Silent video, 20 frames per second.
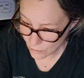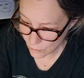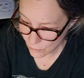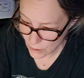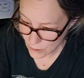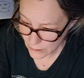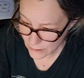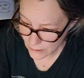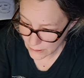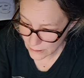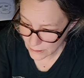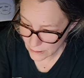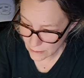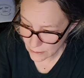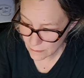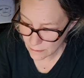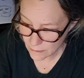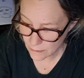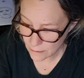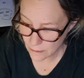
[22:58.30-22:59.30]

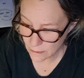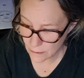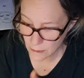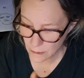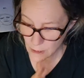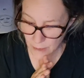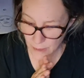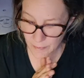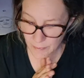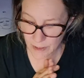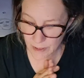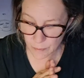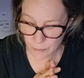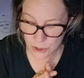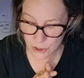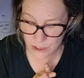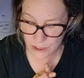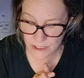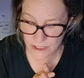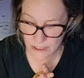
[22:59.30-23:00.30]
wonky. The climate
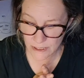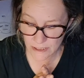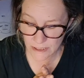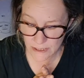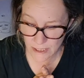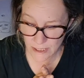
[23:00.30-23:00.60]
emergency,